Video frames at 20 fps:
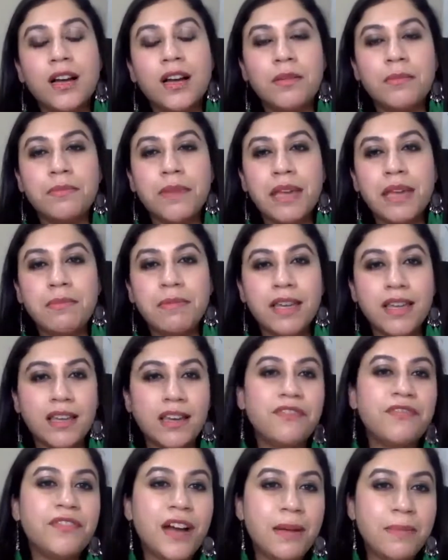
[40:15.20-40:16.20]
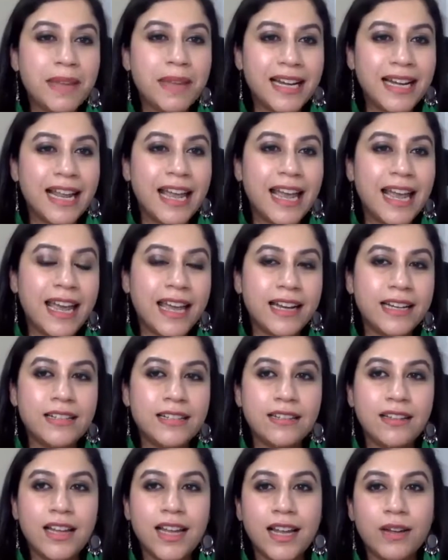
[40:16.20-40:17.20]
maybe a farming land,
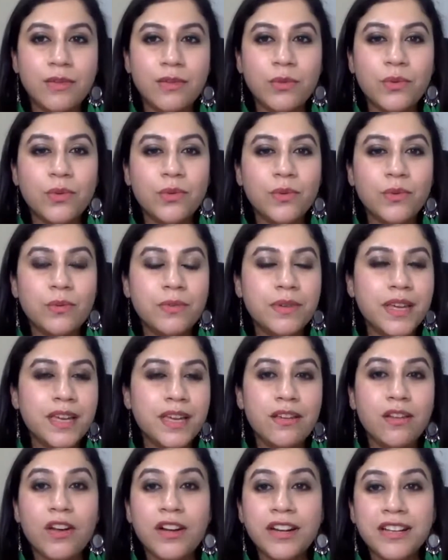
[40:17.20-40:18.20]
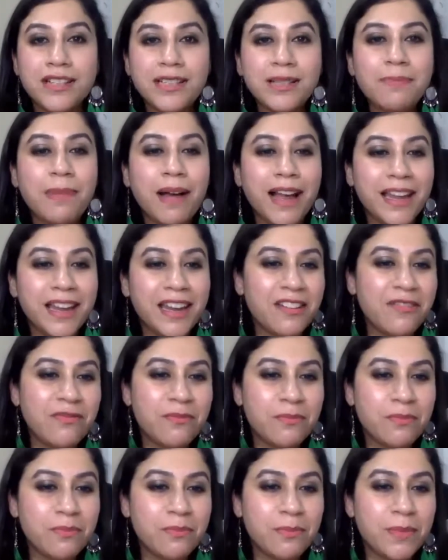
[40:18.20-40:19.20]
who got inspired
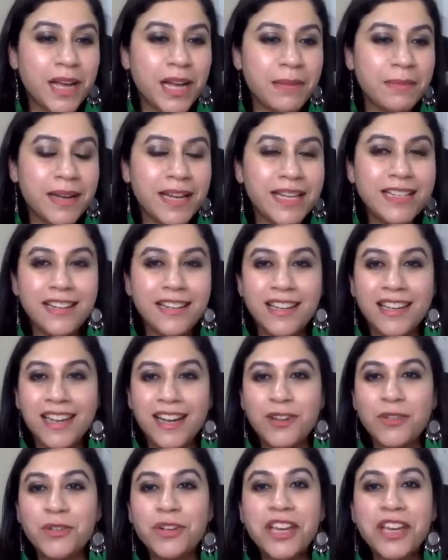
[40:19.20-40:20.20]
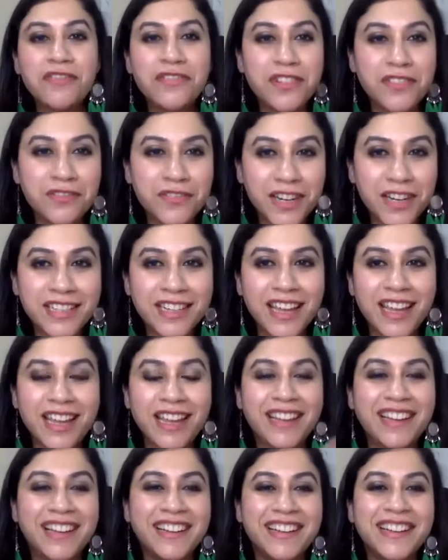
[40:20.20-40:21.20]
by Maitali and looking for funding
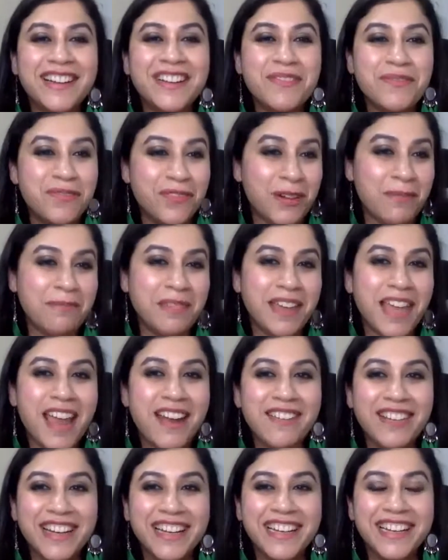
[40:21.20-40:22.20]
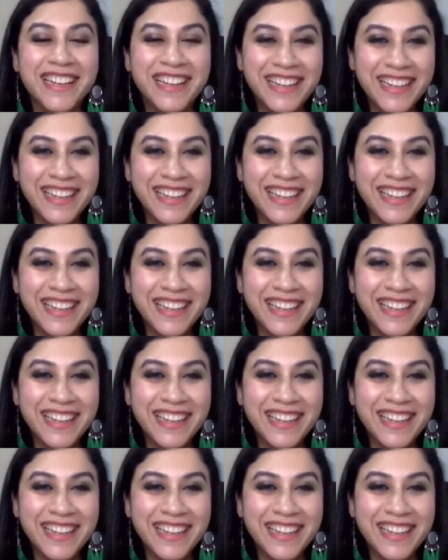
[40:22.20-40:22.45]
from Gary.